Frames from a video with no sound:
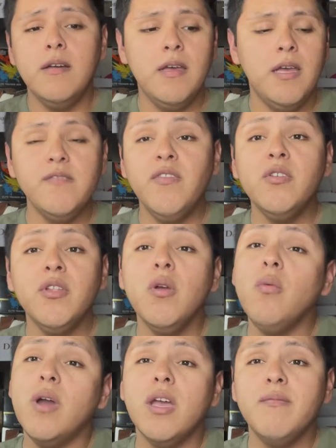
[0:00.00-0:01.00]
If you're wondering
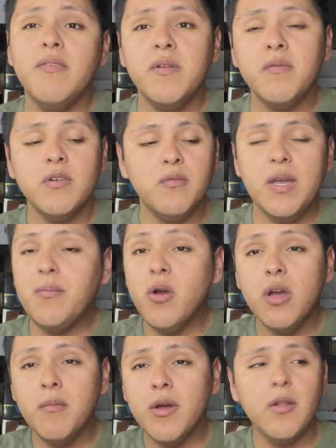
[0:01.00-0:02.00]
why vivid why
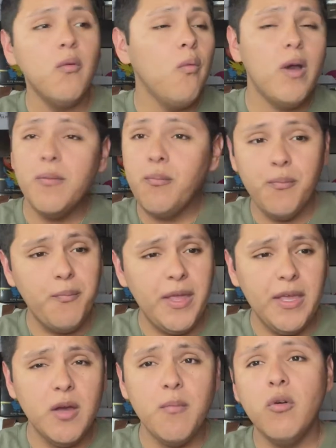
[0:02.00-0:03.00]
Pokemon and why
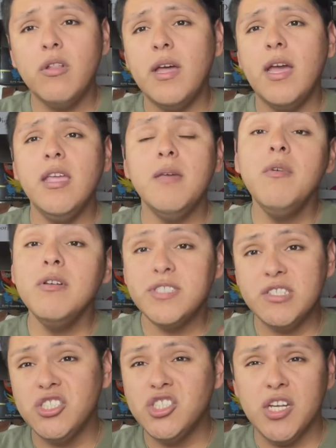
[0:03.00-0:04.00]
makeup, well, I am Jose
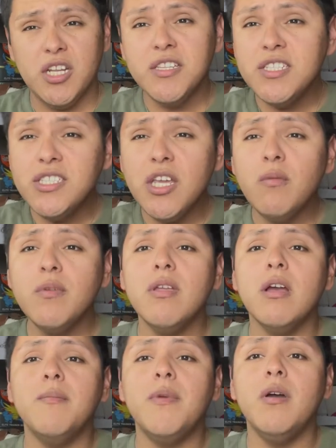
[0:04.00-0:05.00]
Jung. On this channel, we
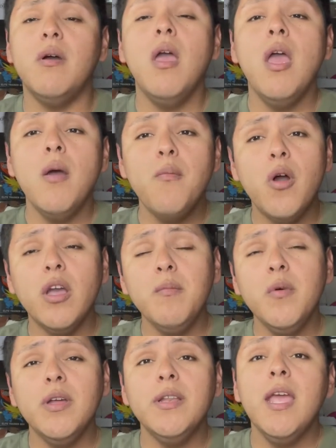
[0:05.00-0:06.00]
talk about
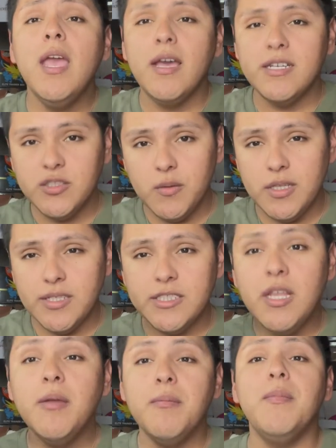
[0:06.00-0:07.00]
Pokemon as well as
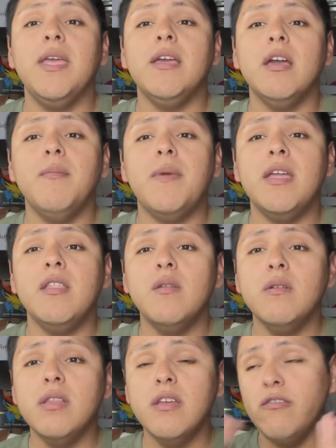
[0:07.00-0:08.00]
makeup. I do
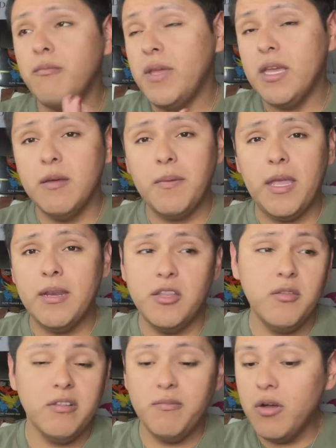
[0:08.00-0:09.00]
love makeup and I
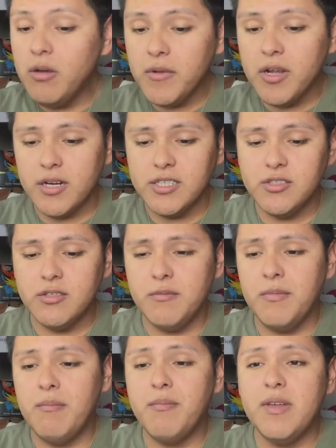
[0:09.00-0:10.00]
do love Pokemon cards. They're
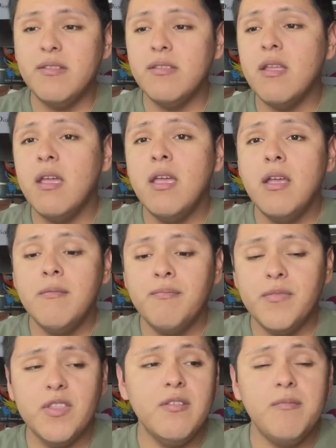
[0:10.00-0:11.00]
my best
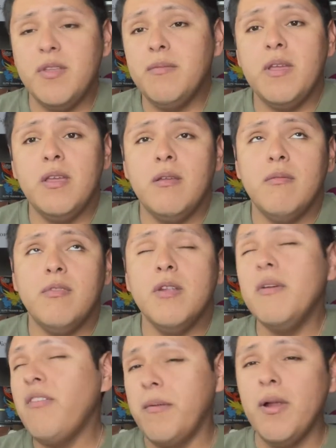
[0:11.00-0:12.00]
is my, they're my
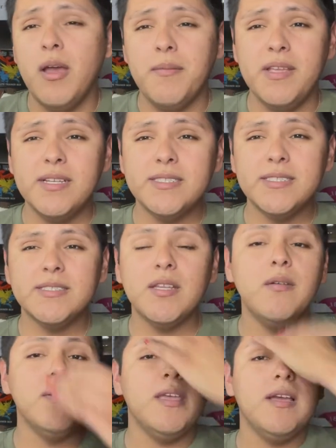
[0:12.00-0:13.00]
favorite hobbies.
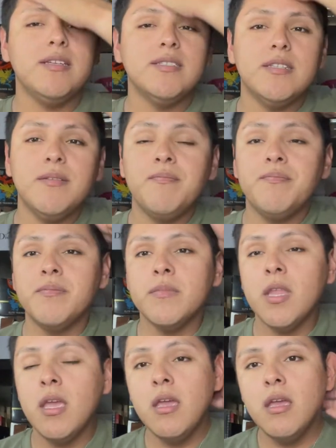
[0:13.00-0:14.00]
Okay, guys.
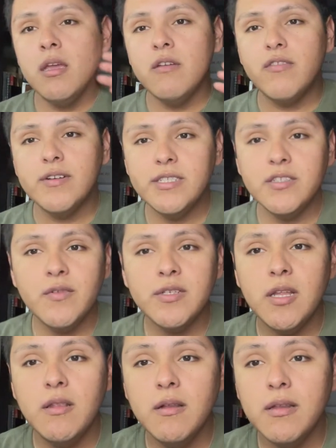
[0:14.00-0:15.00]
First things first, I
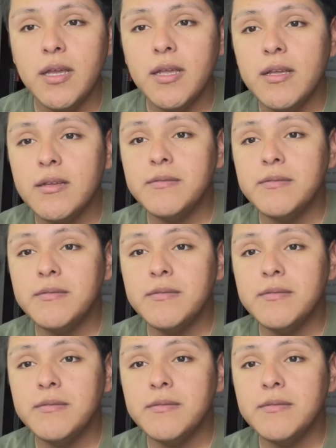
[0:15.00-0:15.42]
look like